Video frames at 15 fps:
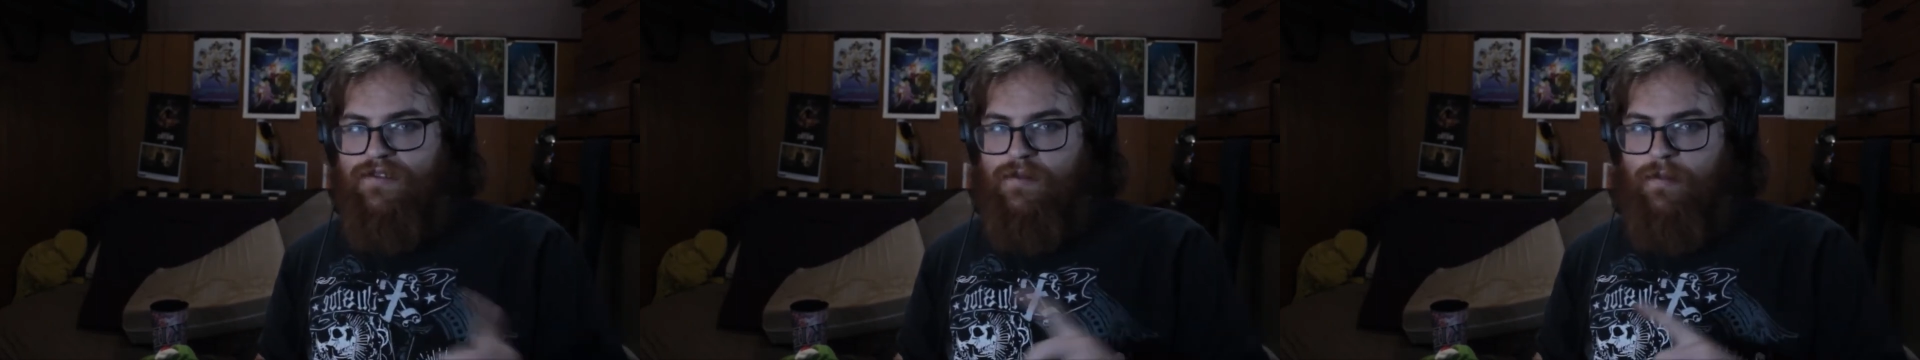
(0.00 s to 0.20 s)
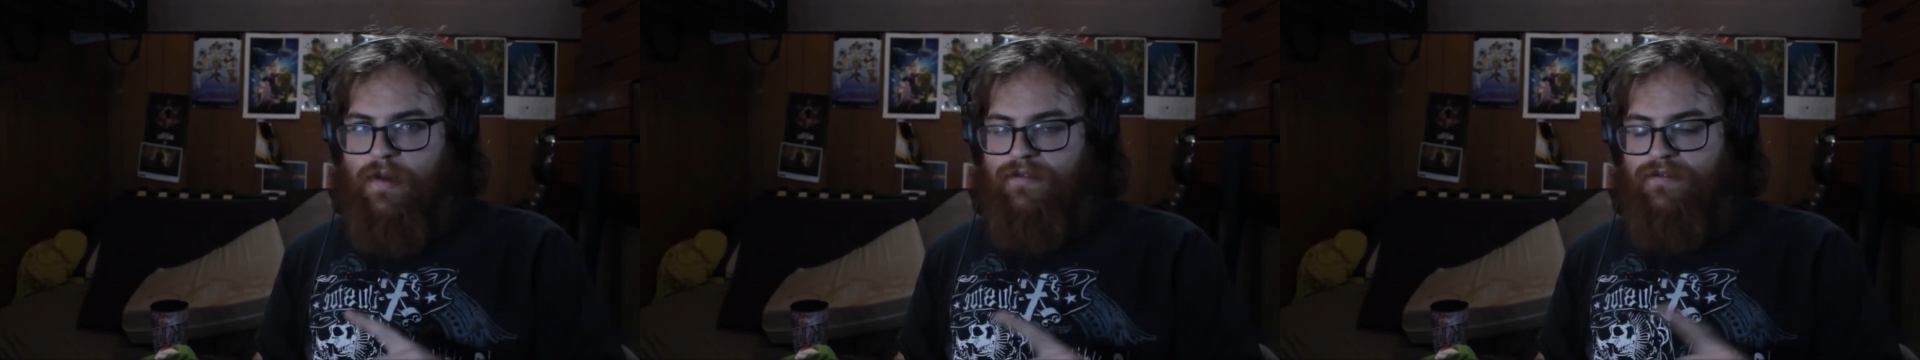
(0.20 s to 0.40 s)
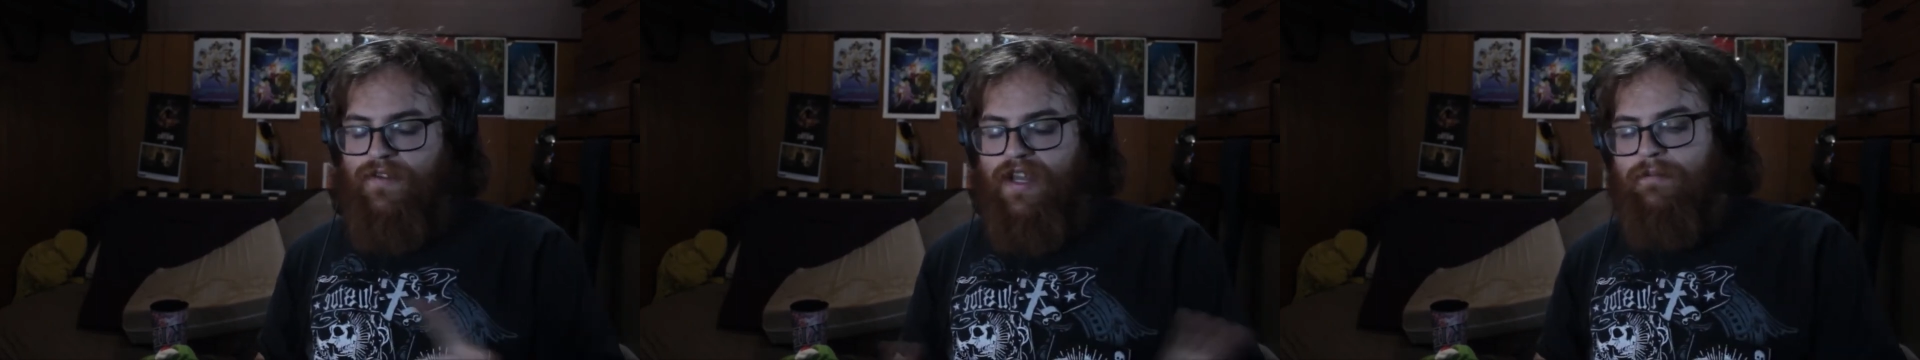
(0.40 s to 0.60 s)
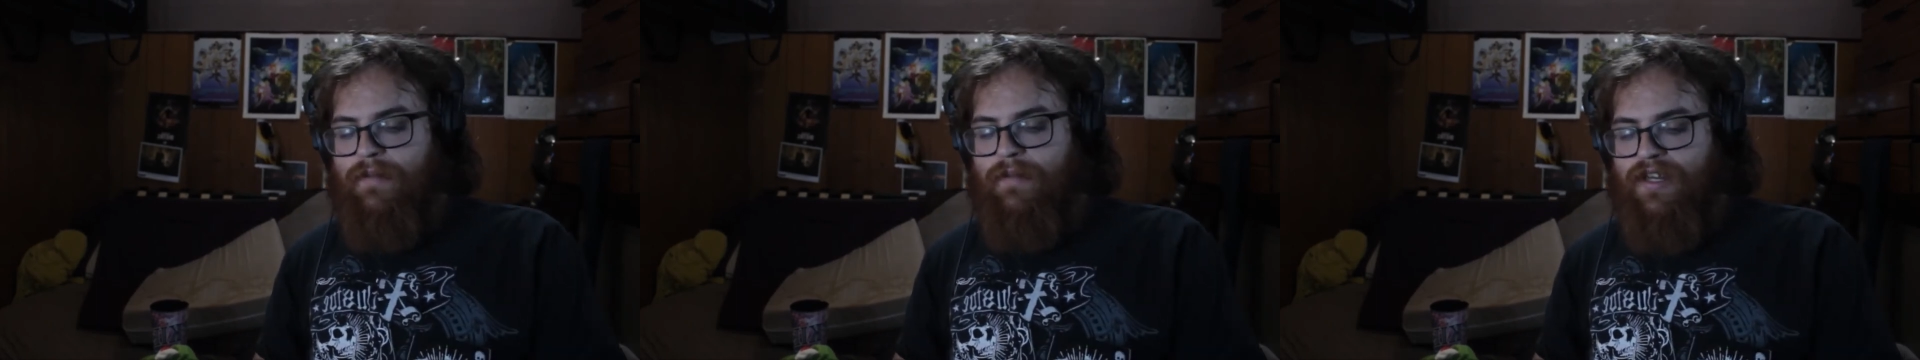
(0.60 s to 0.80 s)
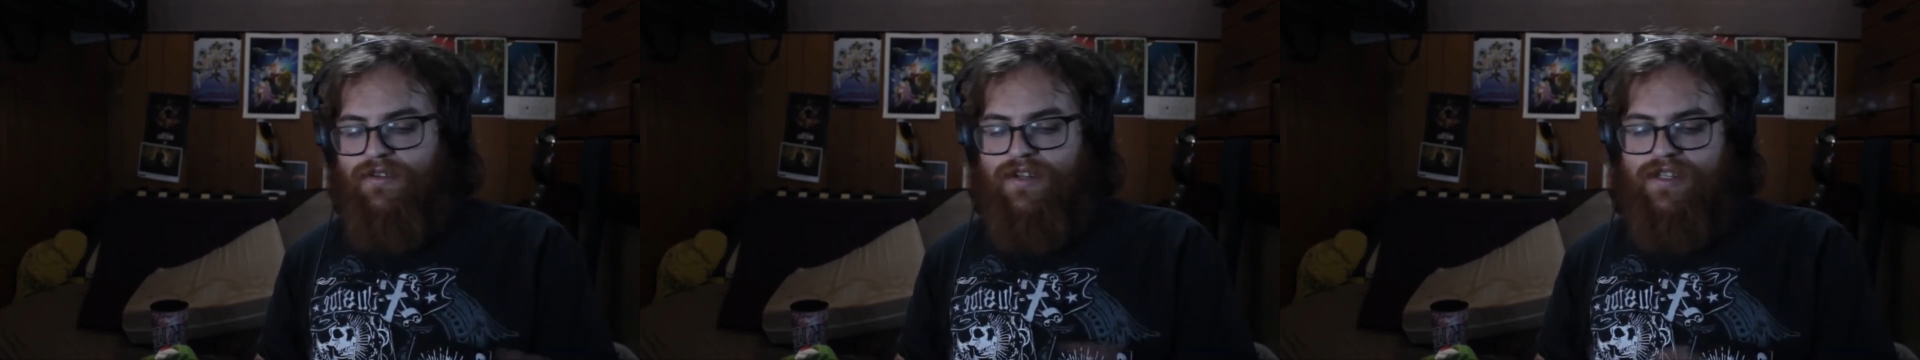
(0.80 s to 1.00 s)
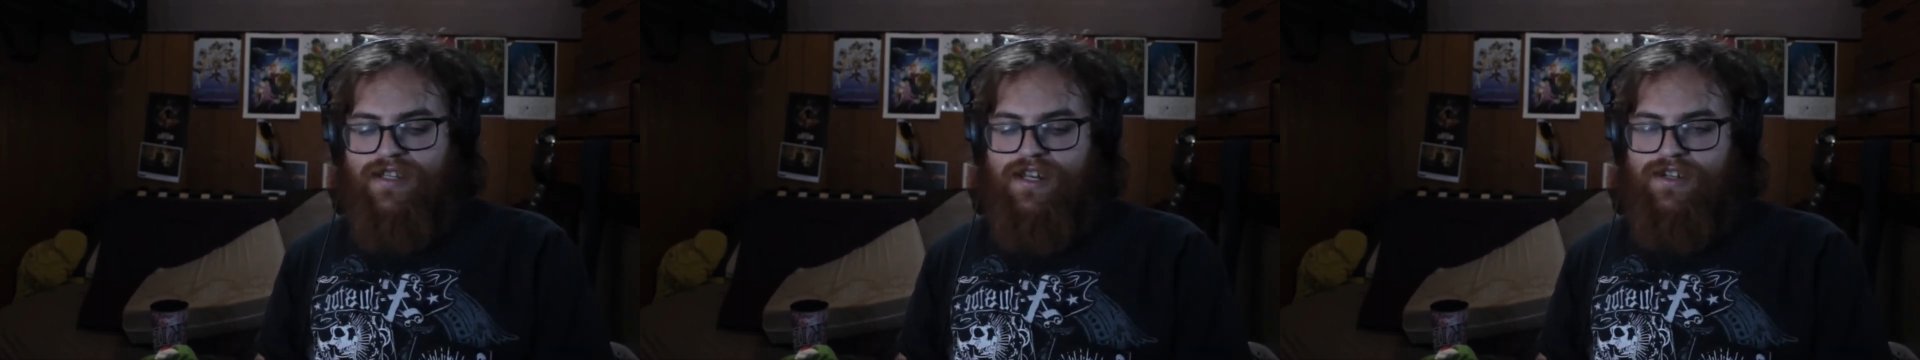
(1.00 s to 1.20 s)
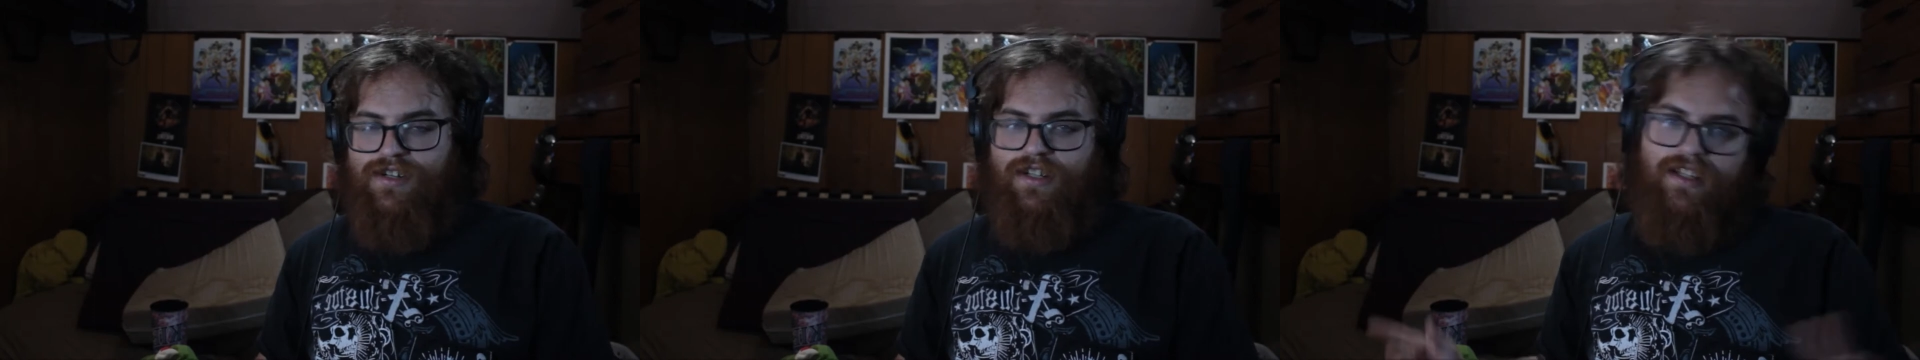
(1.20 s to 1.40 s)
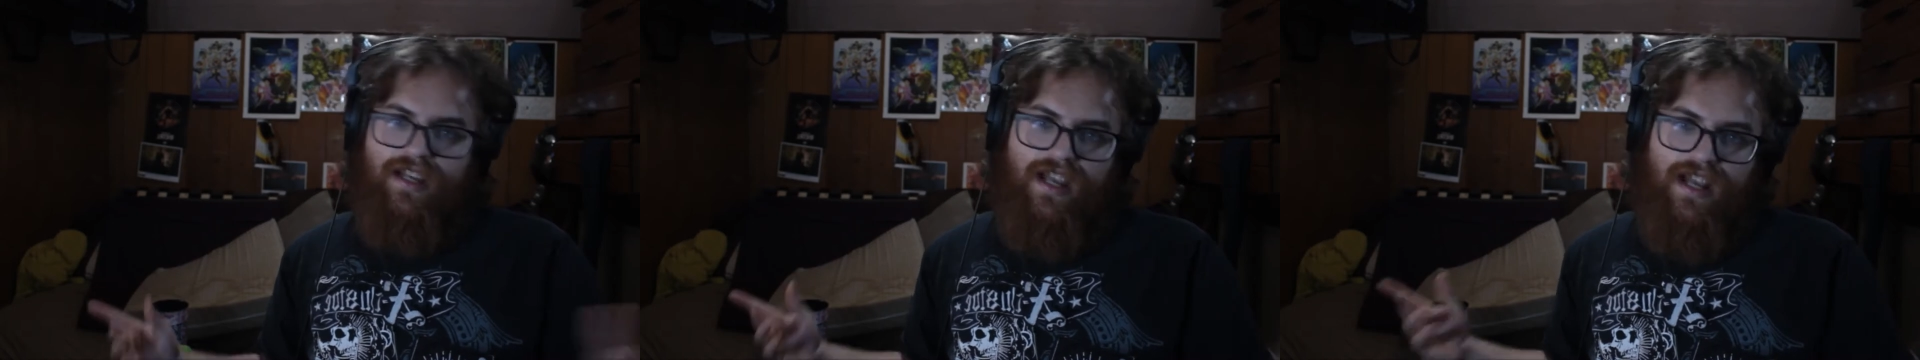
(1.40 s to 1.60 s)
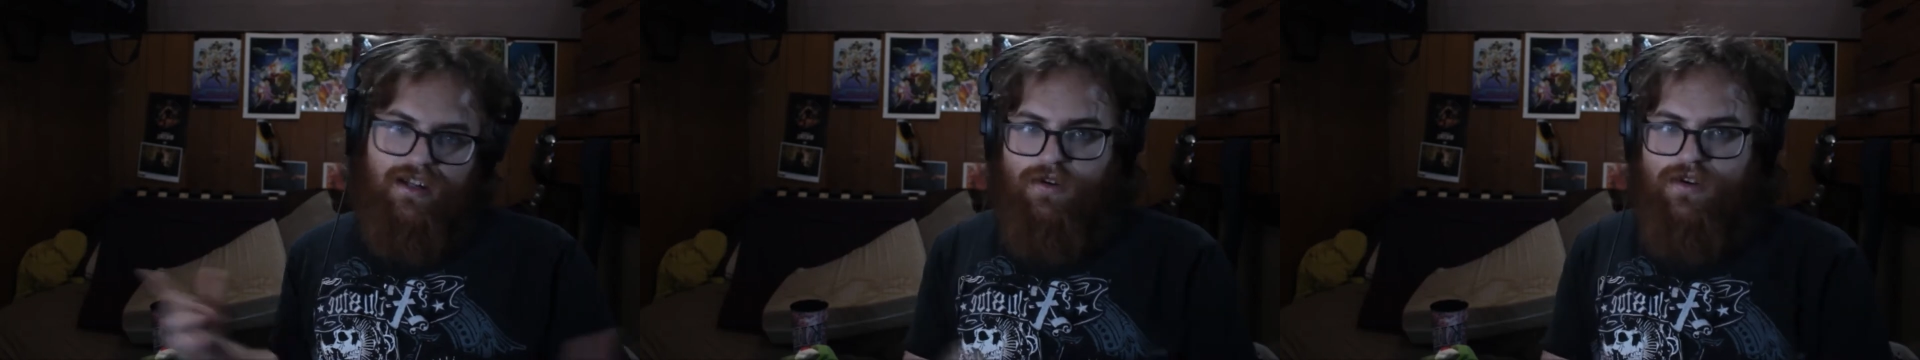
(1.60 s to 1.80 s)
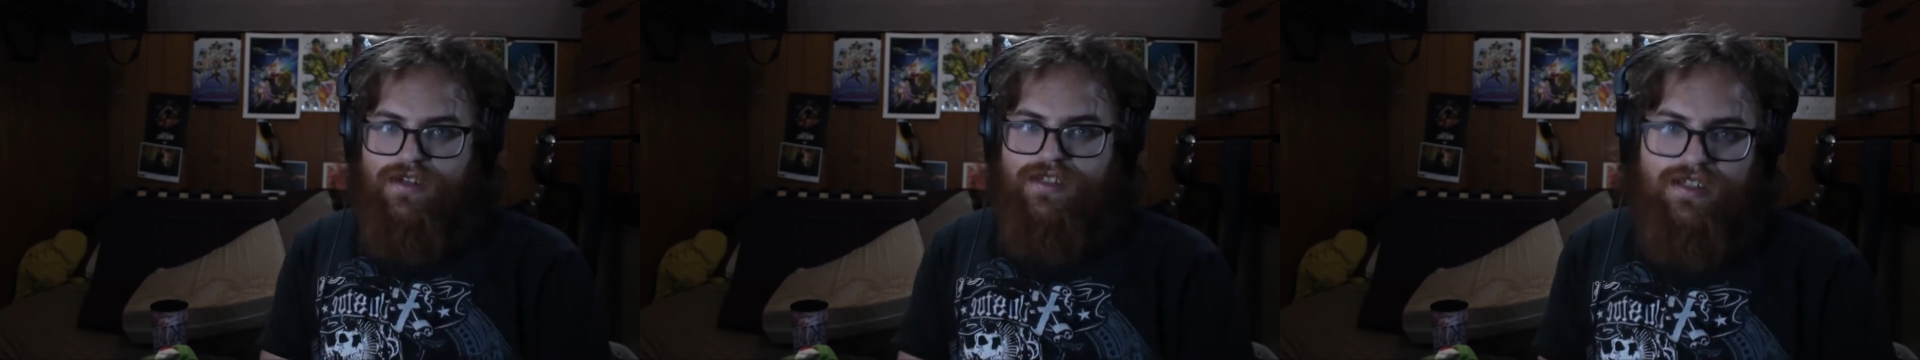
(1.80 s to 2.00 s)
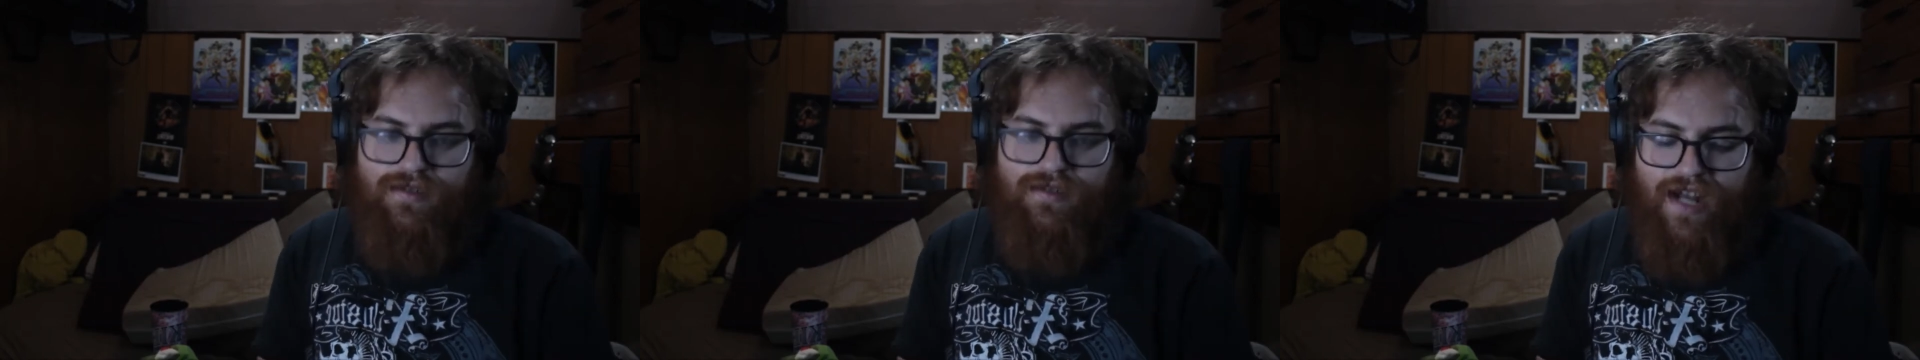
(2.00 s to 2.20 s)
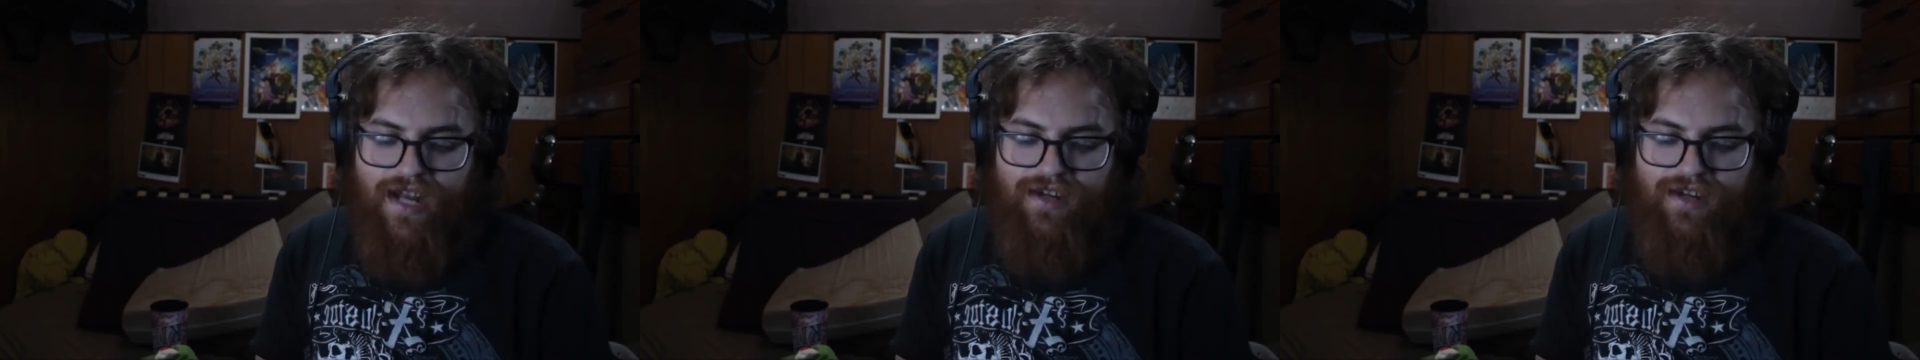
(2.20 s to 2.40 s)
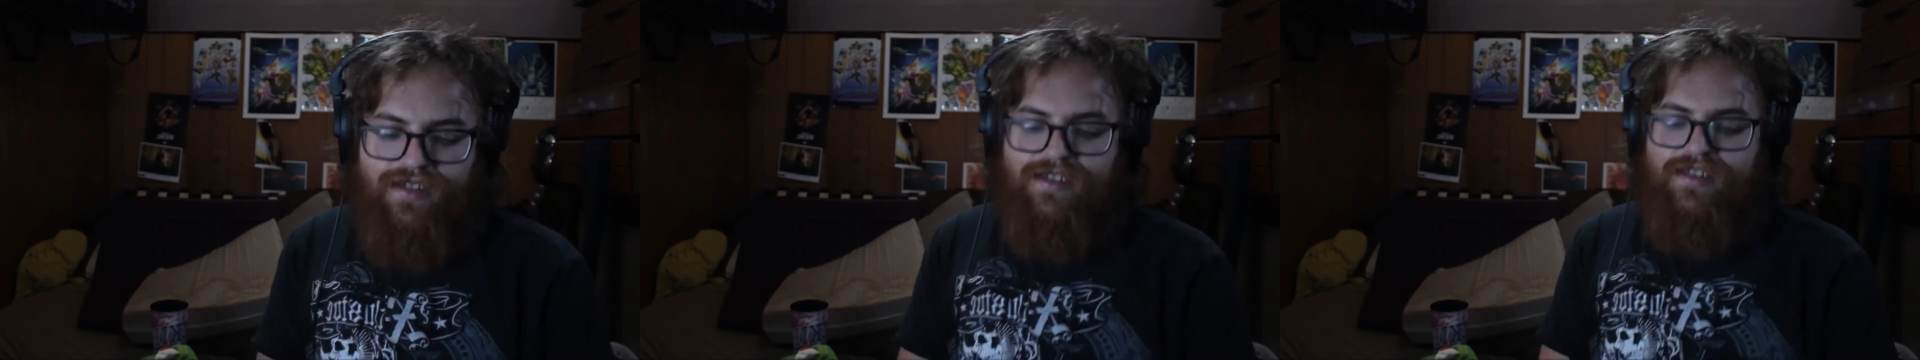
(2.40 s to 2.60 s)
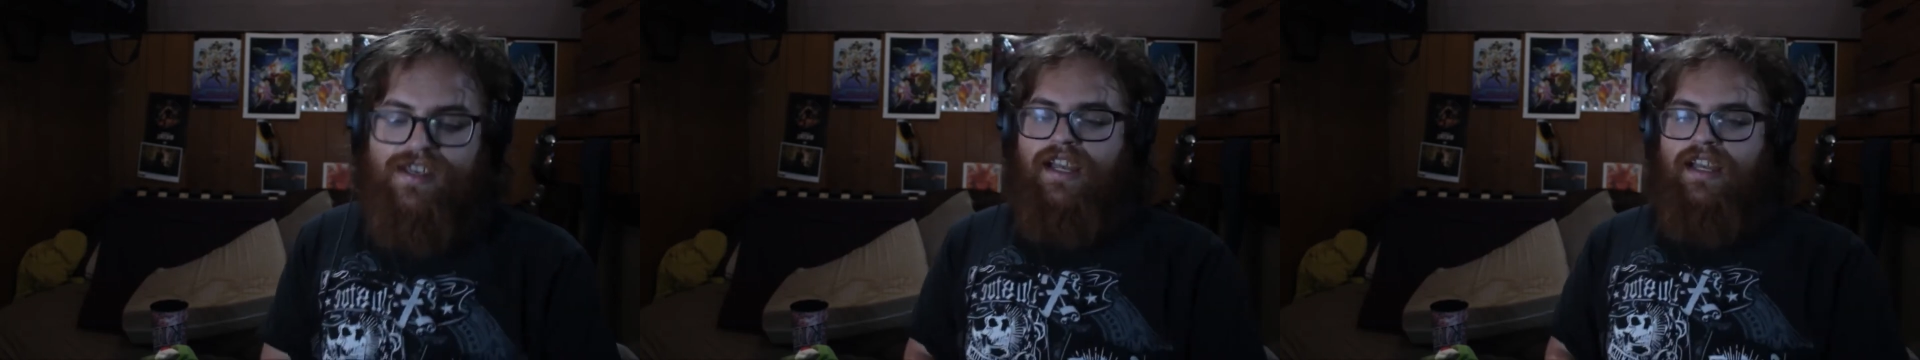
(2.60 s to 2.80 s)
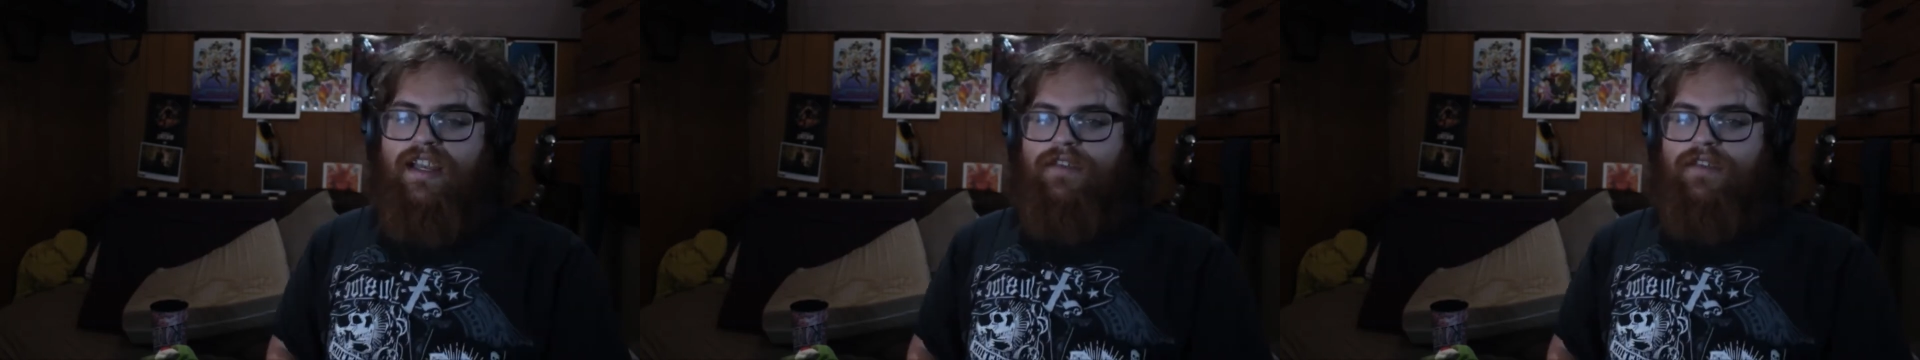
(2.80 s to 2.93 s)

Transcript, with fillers: Spotify, Pandora, etc. And of course, these reactions.